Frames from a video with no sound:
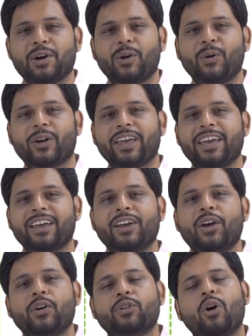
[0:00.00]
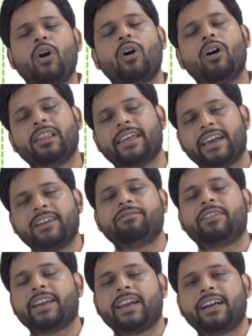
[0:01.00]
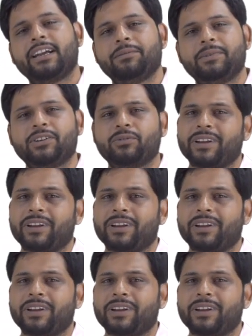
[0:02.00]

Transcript: Okay, so all the infinite limits,